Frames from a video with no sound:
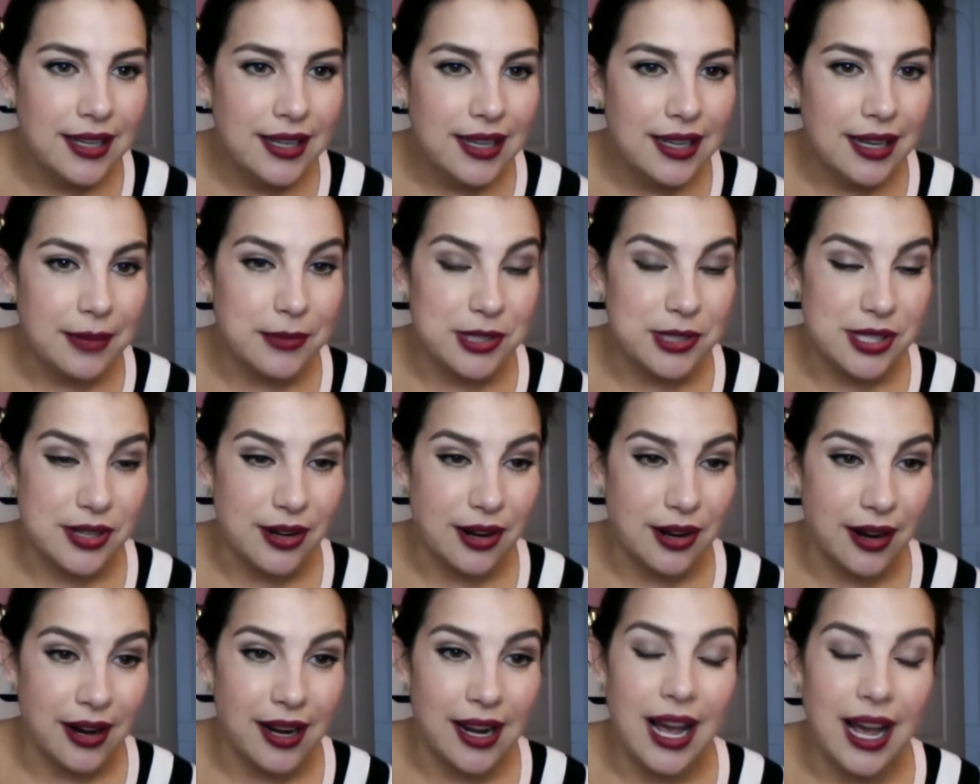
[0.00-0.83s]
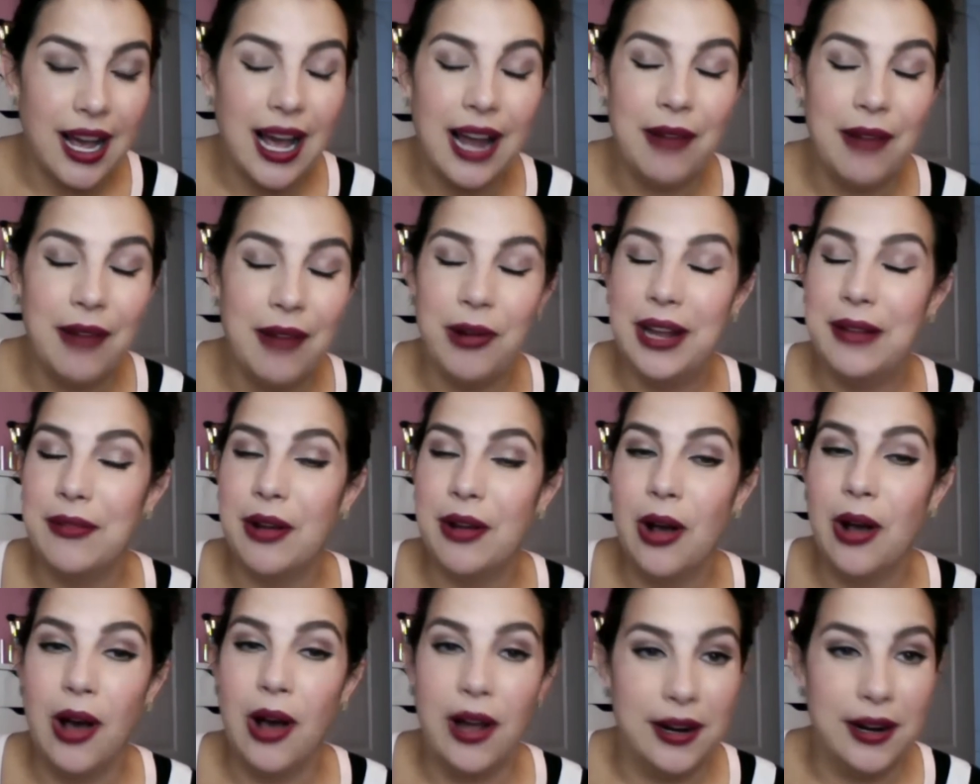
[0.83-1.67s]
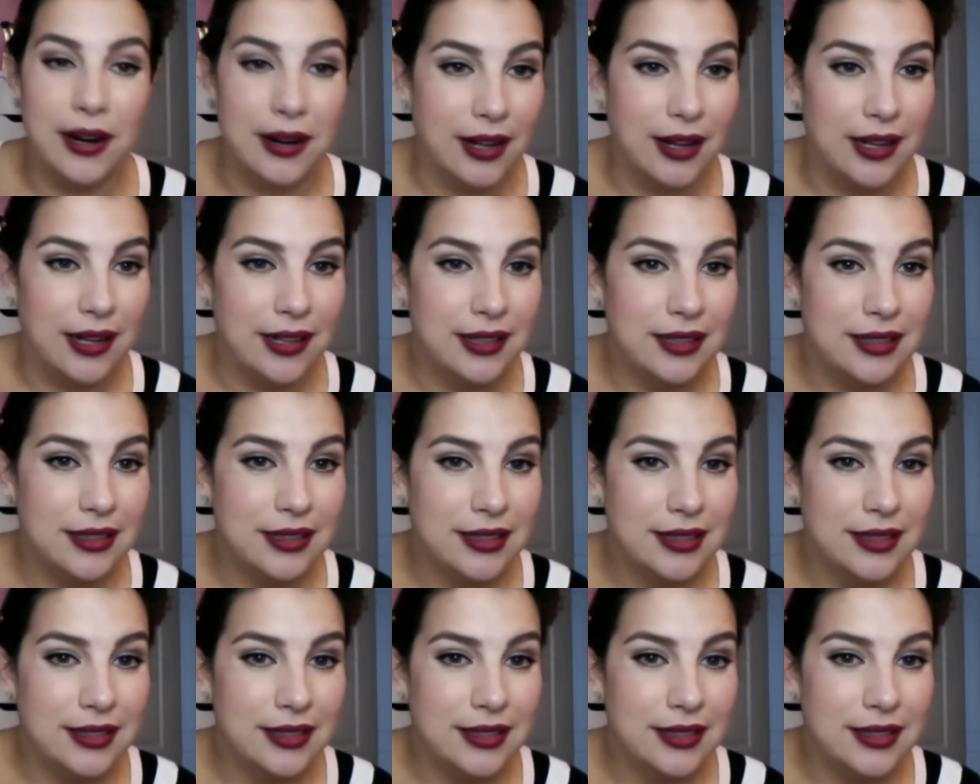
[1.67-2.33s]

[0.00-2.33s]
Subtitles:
I'm sorry. I went on and on.